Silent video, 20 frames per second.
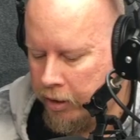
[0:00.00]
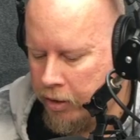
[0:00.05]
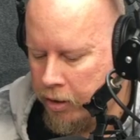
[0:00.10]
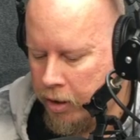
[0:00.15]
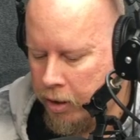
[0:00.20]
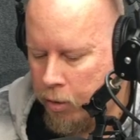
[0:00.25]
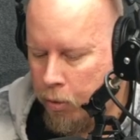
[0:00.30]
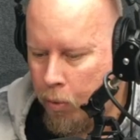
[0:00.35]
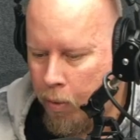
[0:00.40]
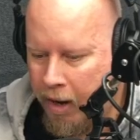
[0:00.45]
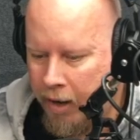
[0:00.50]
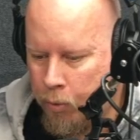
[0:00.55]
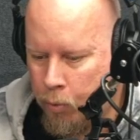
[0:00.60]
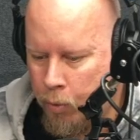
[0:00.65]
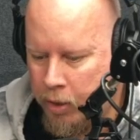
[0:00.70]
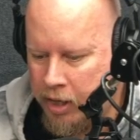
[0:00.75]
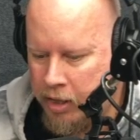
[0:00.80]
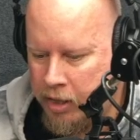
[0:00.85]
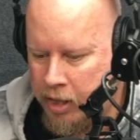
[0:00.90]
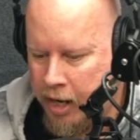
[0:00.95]
know why
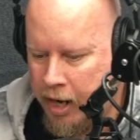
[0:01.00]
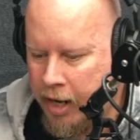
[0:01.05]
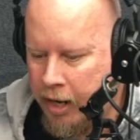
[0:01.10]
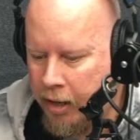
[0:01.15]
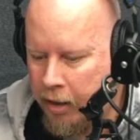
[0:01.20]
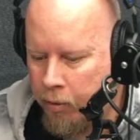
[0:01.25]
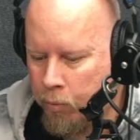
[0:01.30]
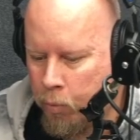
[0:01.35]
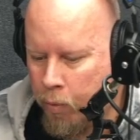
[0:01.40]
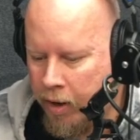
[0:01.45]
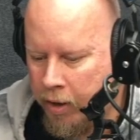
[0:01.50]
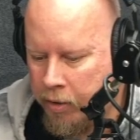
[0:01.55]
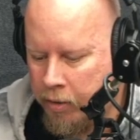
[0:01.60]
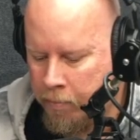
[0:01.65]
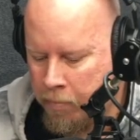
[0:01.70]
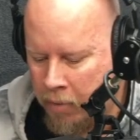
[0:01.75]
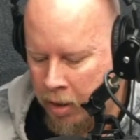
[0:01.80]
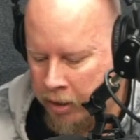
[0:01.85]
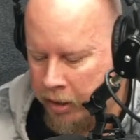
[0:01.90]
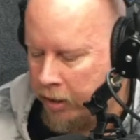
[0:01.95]
we care where the
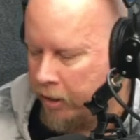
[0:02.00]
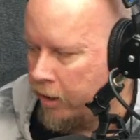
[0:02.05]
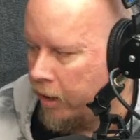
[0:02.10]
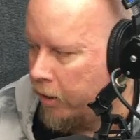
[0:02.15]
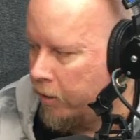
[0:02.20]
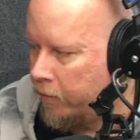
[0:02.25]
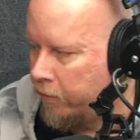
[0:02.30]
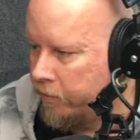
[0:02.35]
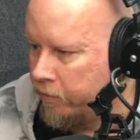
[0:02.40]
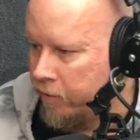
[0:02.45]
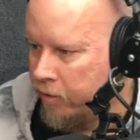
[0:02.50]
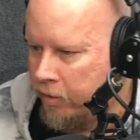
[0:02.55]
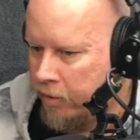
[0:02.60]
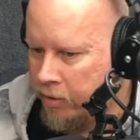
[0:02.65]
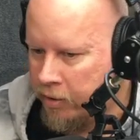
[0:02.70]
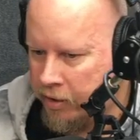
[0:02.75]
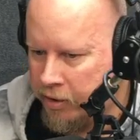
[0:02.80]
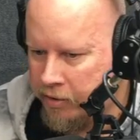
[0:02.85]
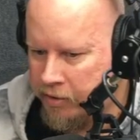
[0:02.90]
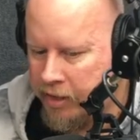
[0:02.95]
money goes
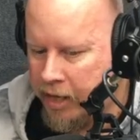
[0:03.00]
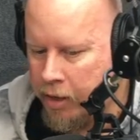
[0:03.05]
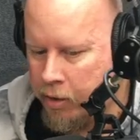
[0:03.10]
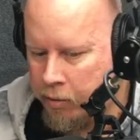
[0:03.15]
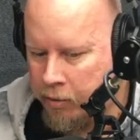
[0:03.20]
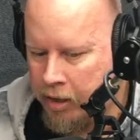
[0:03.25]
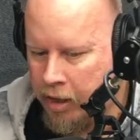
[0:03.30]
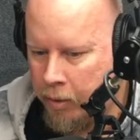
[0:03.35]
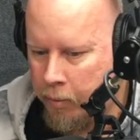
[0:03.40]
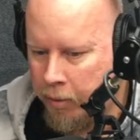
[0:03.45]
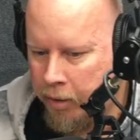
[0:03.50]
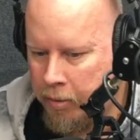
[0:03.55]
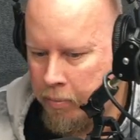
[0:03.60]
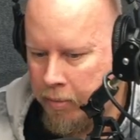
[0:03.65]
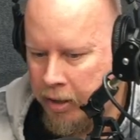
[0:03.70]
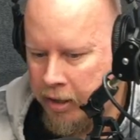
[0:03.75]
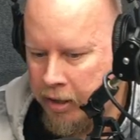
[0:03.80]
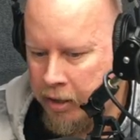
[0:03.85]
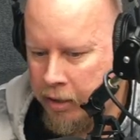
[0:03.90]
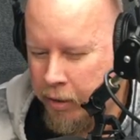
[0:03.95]
because they don't care where the
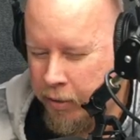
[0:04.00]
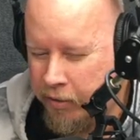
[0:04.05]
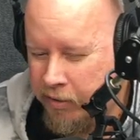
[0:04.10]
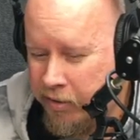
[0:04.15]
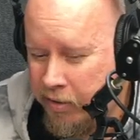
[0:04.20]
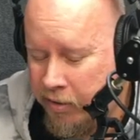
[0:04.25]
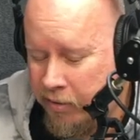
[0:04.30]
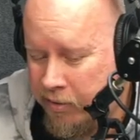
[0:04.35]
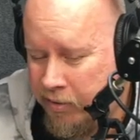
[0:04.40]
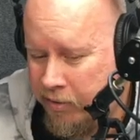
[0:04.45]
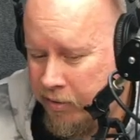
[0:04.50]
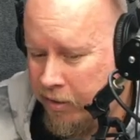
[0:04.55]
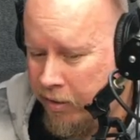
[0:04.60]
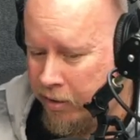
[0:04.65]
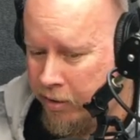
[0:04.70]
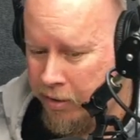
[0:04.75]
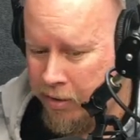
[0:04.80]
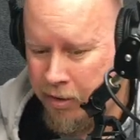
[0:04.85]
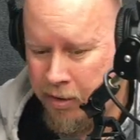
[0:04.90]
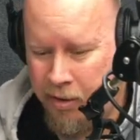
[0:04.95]
money goes. And it's
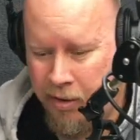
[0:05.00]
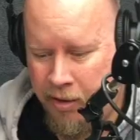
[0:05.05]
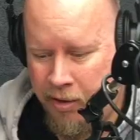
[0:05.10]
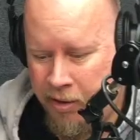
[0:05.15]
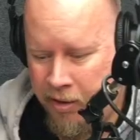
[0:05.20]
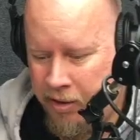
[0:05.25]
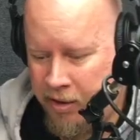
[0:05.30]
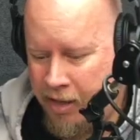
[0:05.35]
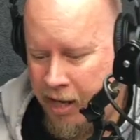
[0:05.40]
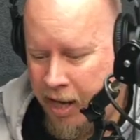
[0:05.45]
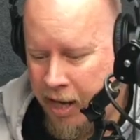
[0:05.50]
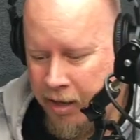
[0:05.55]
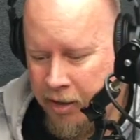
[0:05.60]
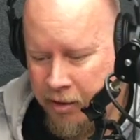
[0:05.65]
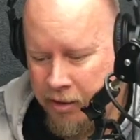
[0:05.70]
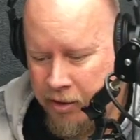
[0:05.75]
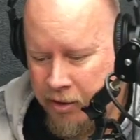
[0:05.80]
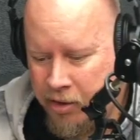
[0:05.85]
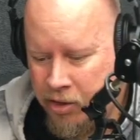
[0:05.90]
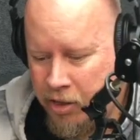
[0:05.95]
kind of
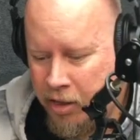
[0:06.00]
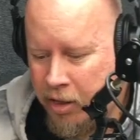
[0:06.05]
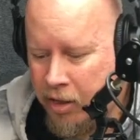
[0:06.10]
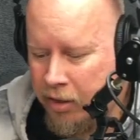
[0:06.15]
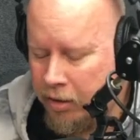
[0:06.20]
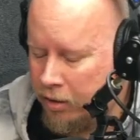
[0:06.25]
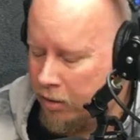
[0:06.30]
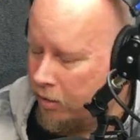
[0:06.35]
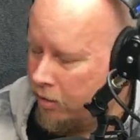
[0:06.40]
legit